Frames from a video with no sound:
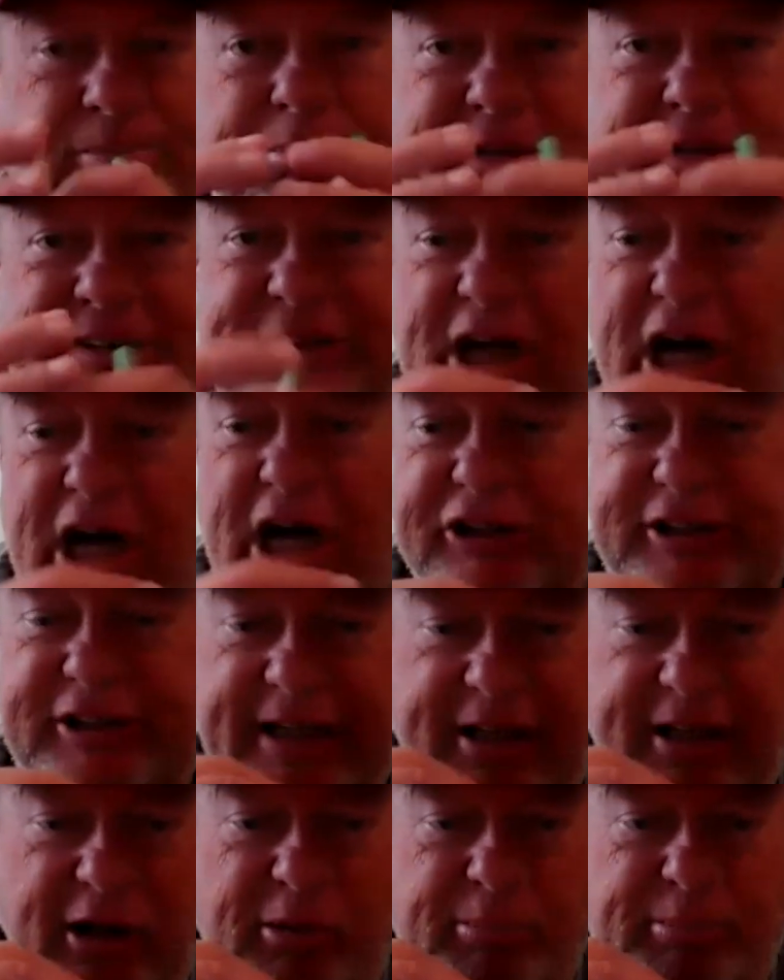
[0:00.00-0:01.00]
massage
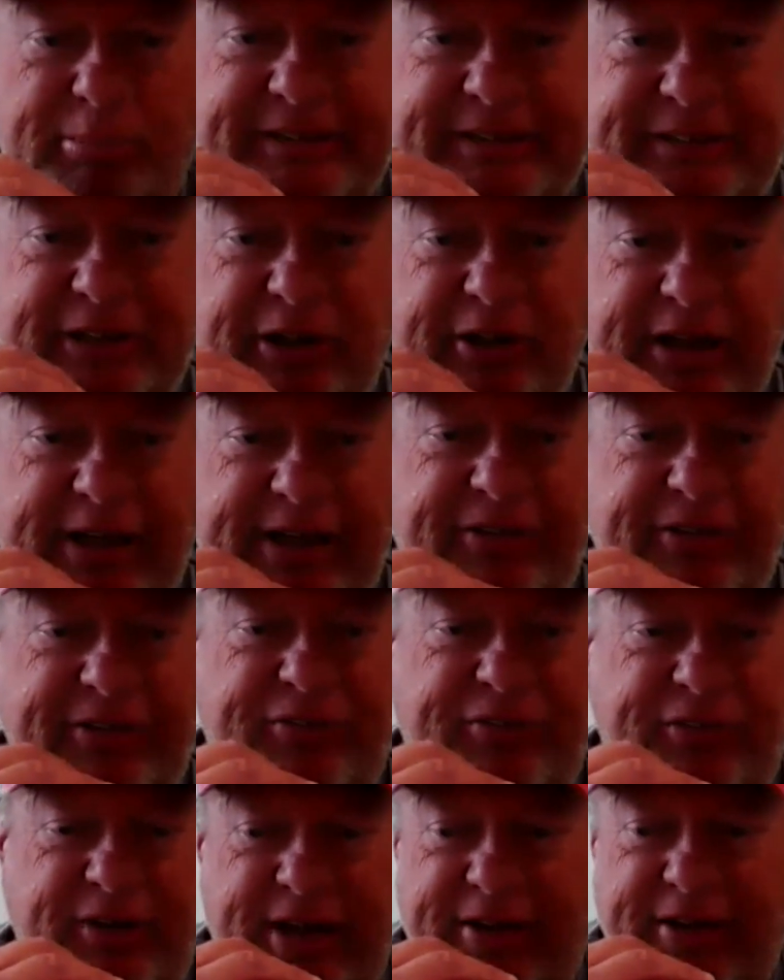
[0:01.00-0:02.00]
that a little bit so that
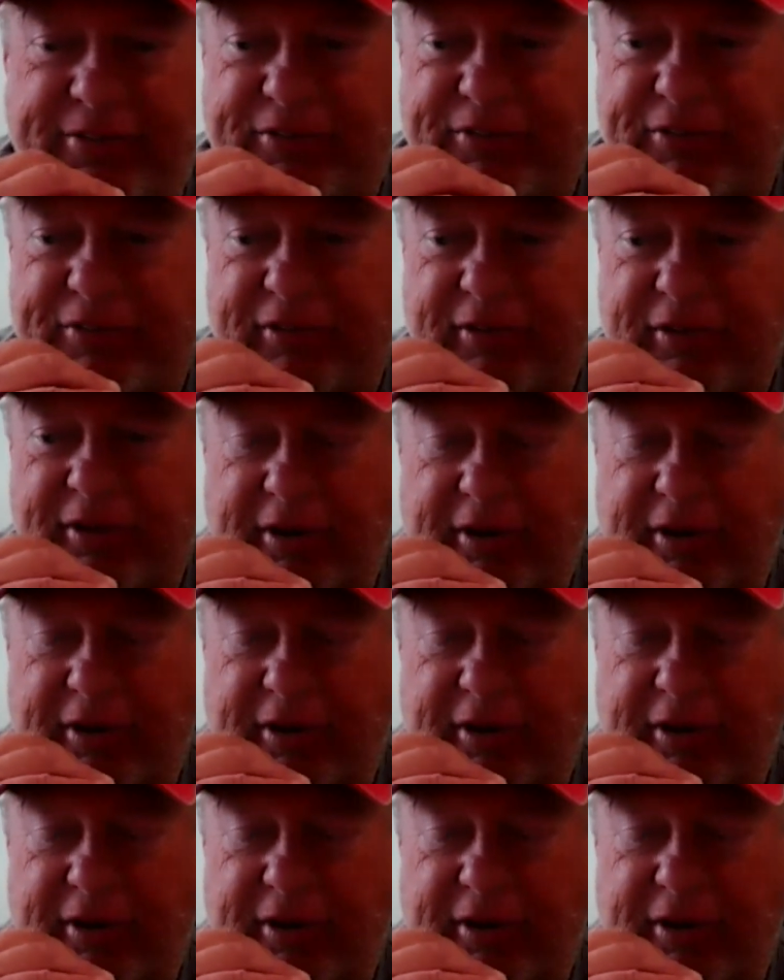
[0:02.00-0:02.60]
it's